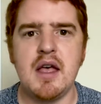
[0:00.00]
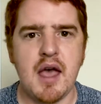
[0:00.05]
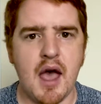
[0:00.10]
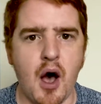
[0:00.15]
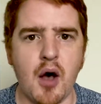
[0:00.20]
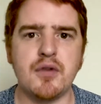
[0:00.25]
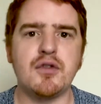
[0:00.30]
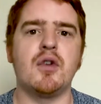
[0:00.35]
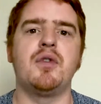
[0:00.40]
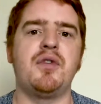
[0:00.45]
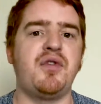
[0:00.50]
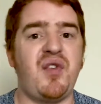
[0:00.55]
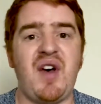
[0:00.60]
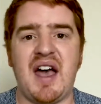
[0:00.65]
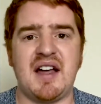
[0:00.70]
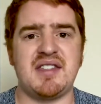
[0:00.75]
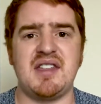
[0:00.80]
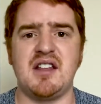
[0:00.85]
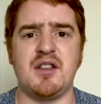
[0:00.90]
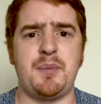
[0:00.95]
also the
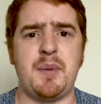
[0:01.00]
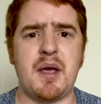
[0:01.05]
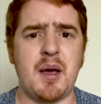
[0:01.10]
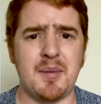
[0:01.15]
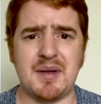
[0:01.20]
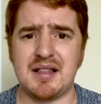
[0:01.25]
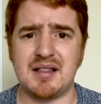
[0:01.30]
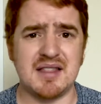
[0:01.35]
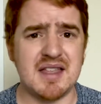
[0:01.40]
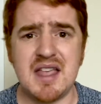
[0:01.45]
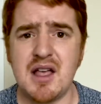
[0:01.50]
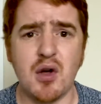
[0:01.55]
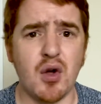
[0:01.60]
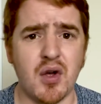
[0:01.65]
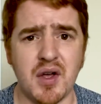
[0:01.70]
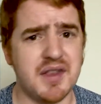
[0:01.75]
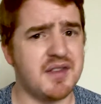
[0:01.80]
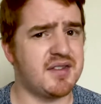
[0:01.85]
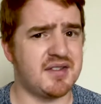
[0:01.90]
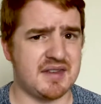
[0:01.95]
fact that it's becoming legal
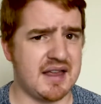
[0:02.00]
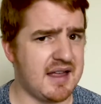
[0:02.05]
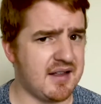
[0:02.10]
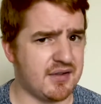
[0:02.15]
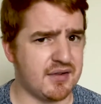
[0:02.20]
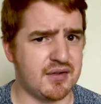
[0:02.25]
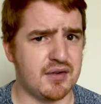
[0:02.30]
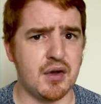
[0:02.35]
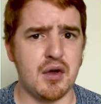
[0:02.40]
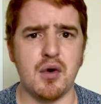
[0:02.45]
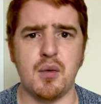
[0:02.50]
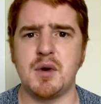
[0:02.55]
in states too,